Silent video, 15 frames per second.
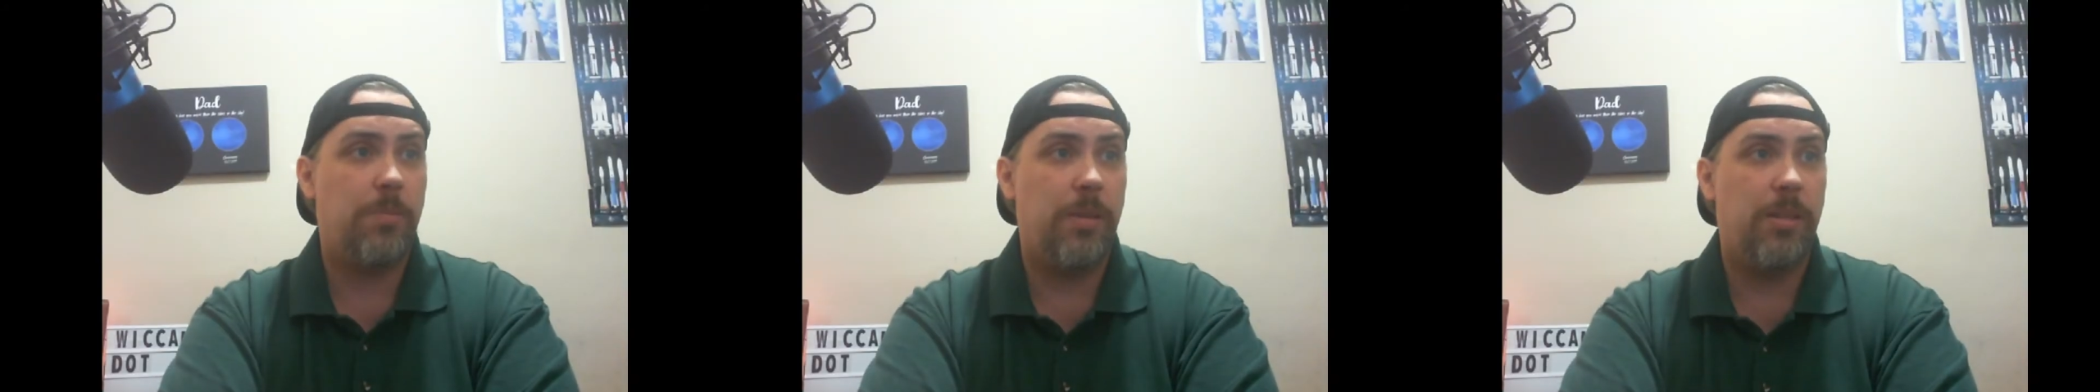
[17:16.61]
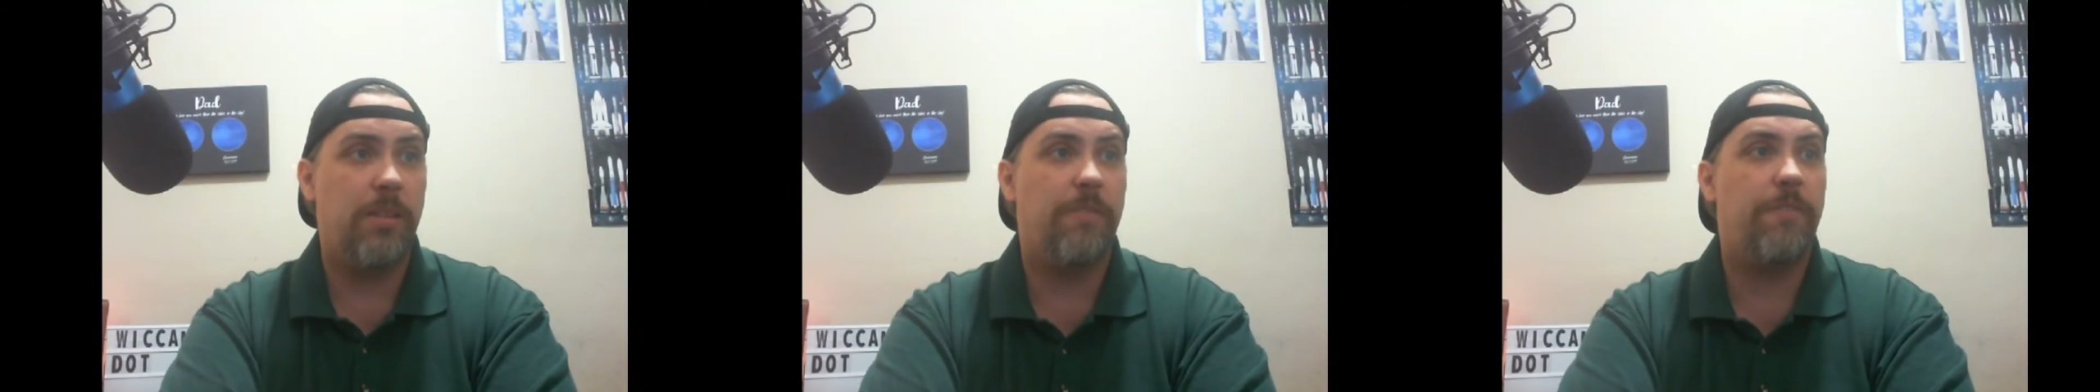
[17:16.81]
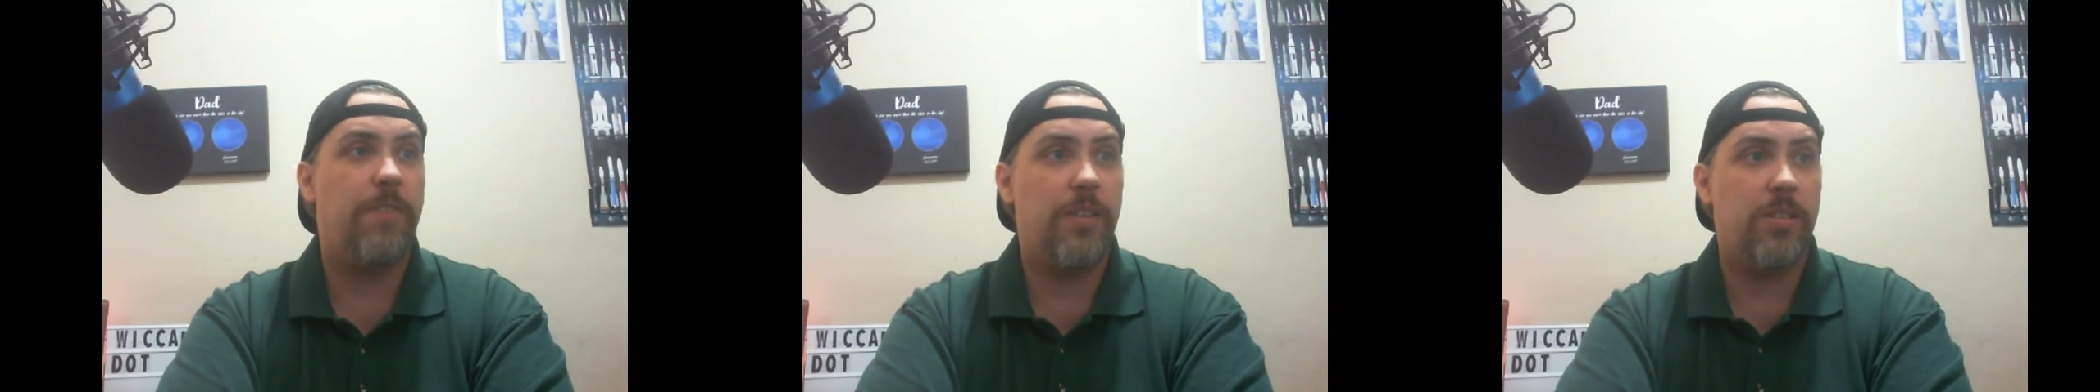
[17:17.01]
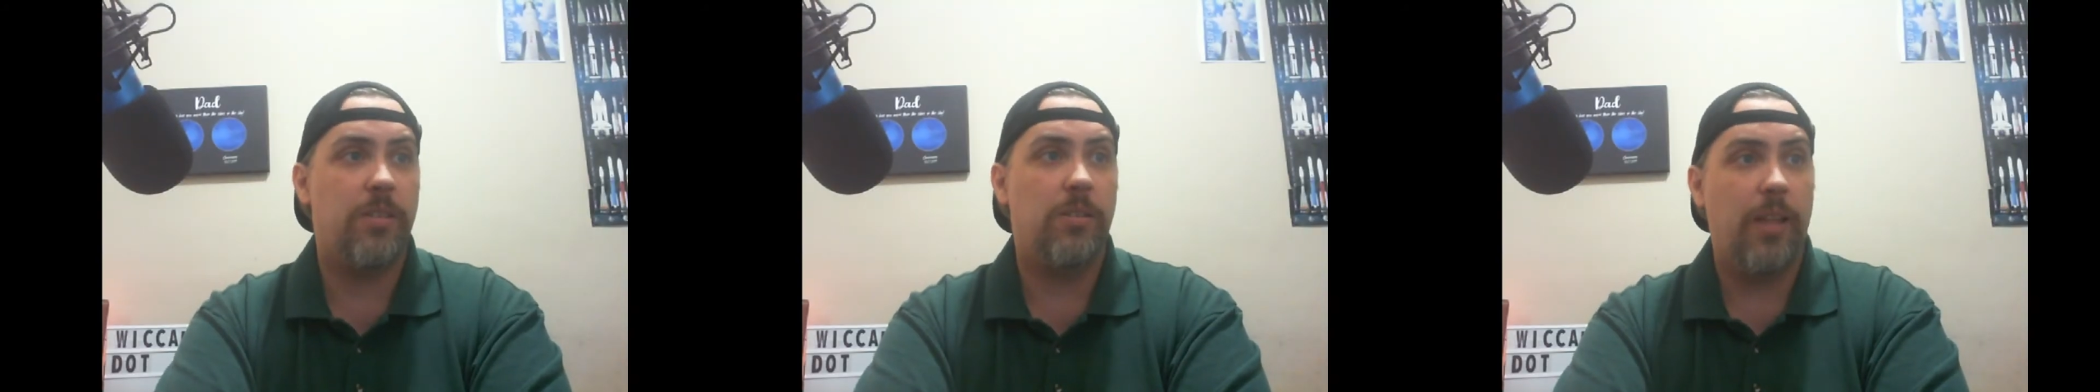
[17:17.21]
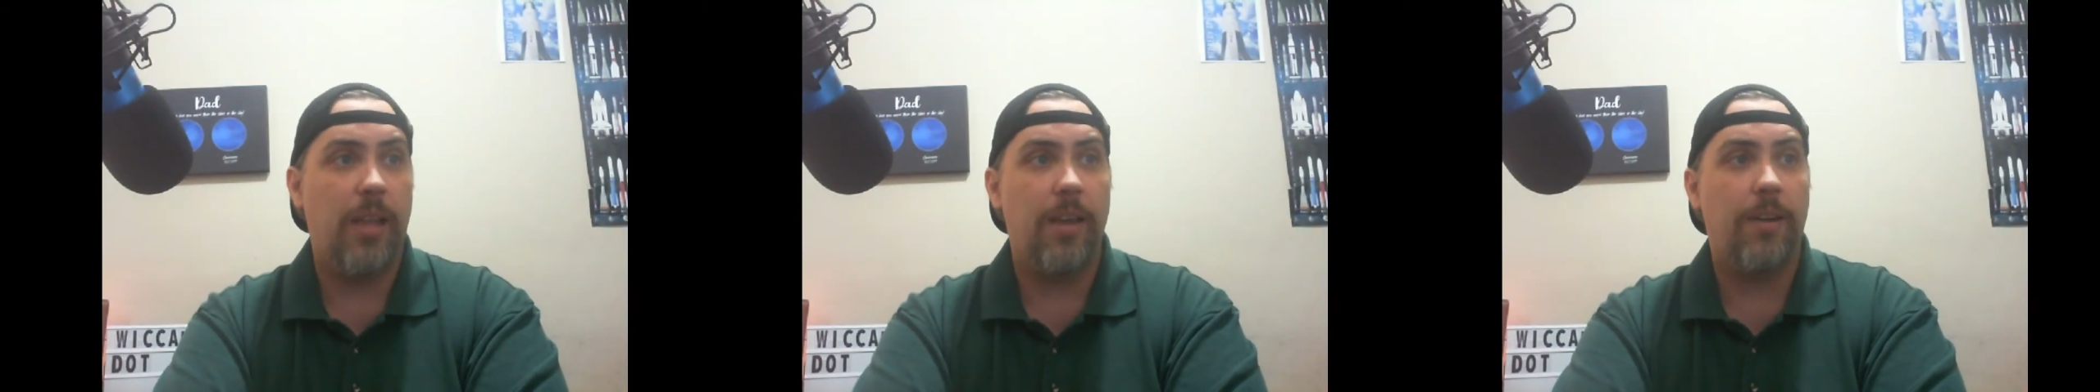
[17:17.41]
me the
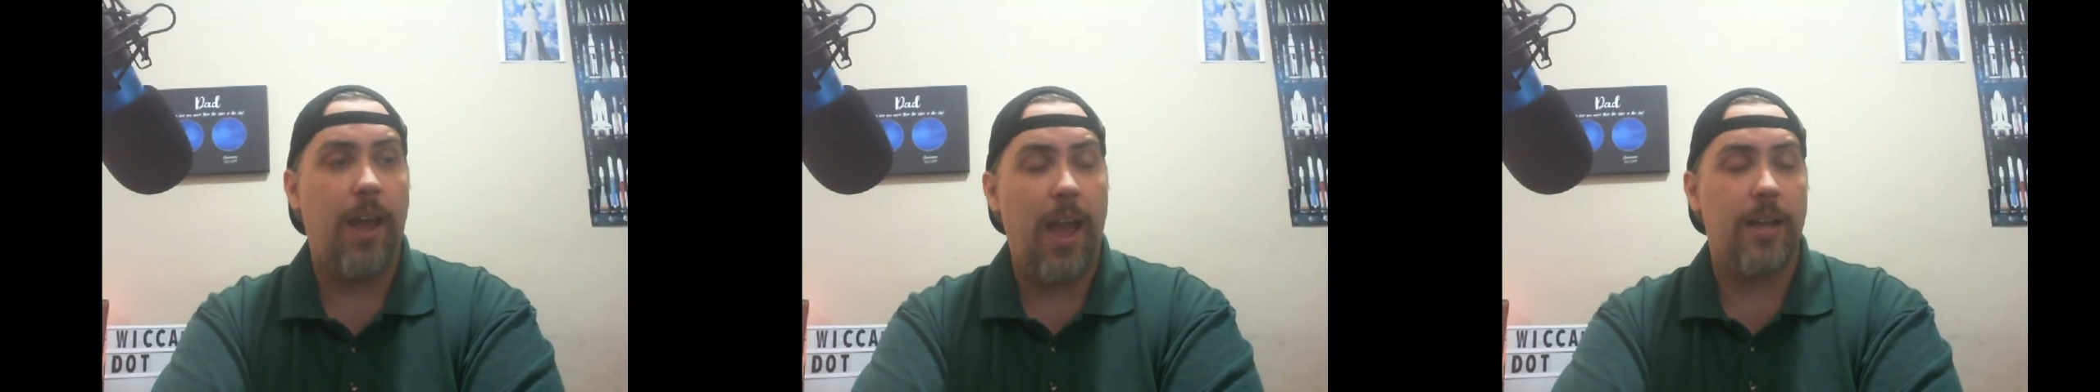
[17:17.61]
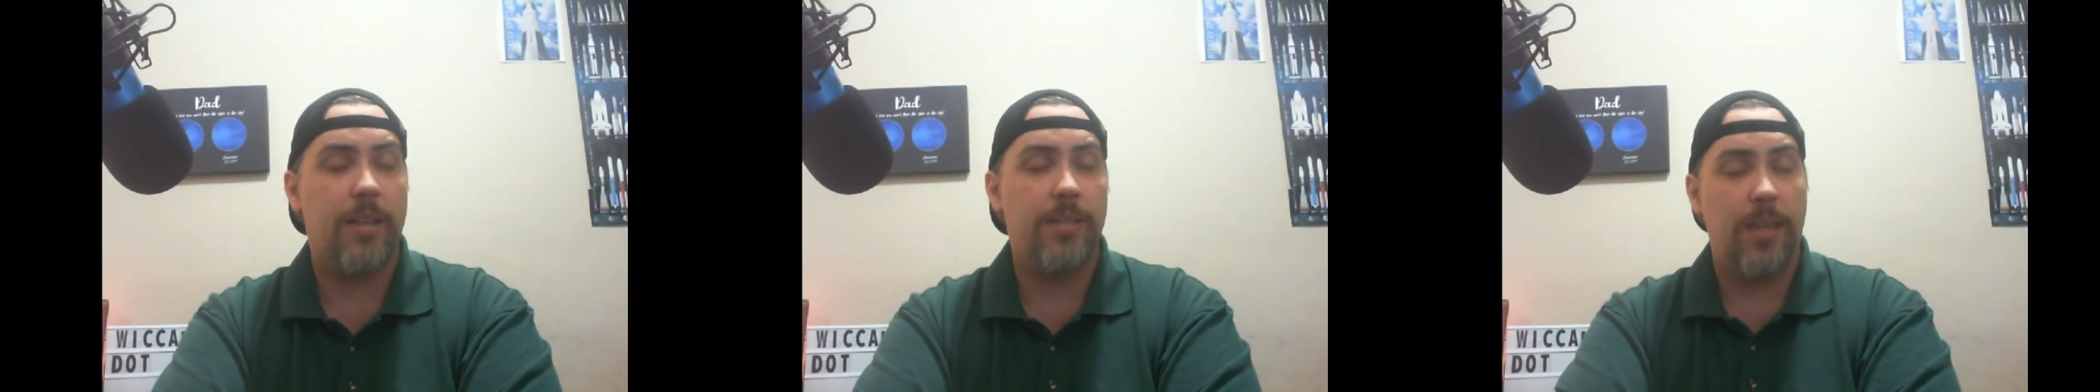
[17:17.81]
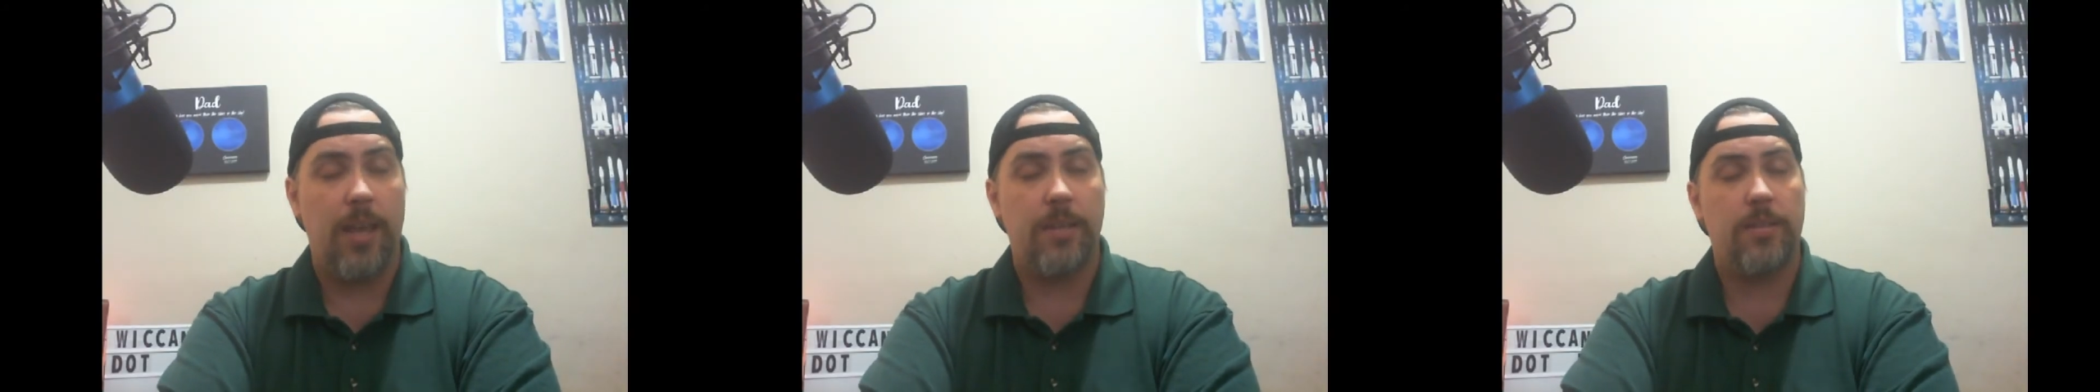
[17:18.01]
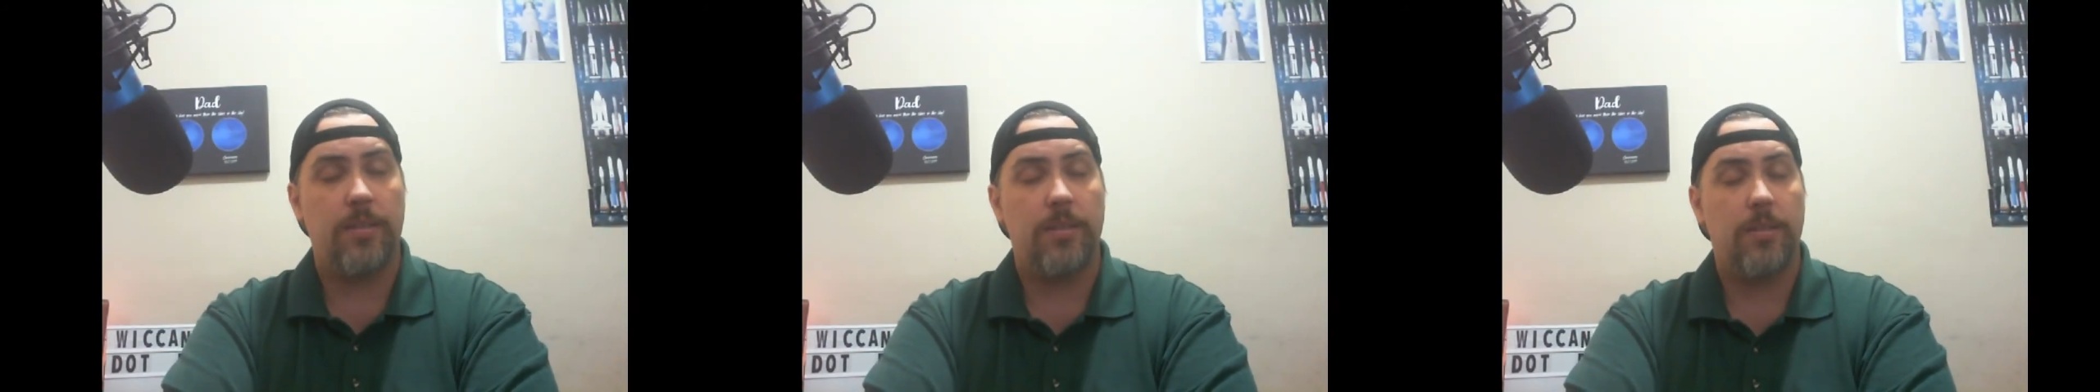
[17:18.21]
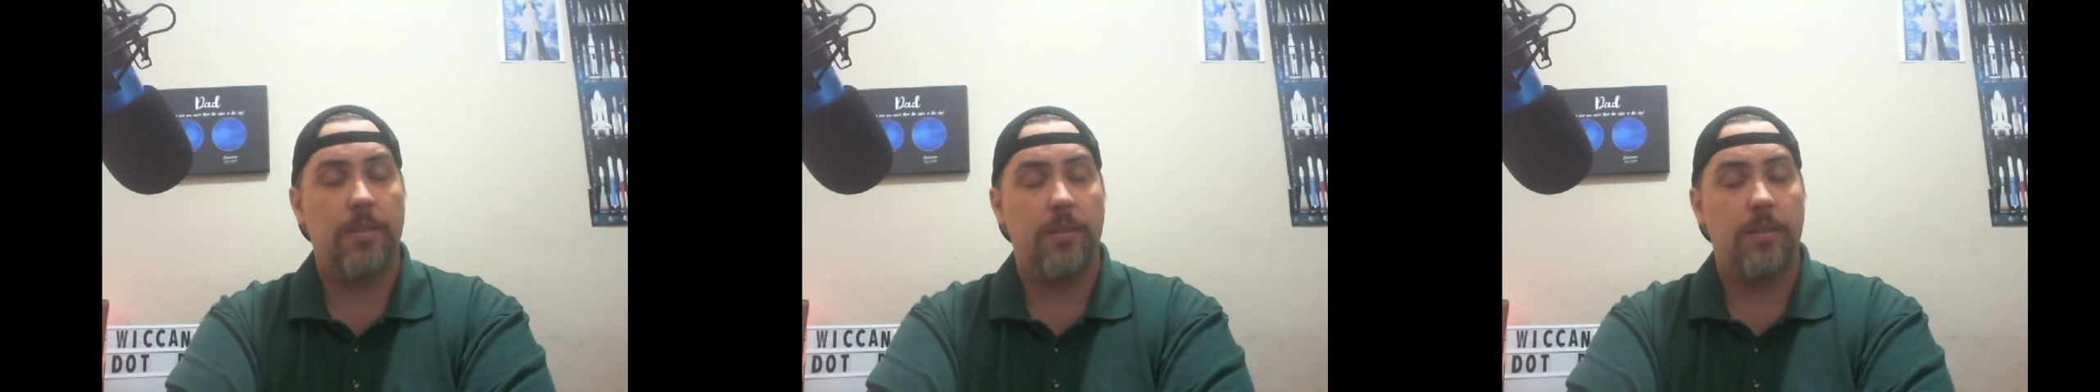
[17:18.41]
physical layer access.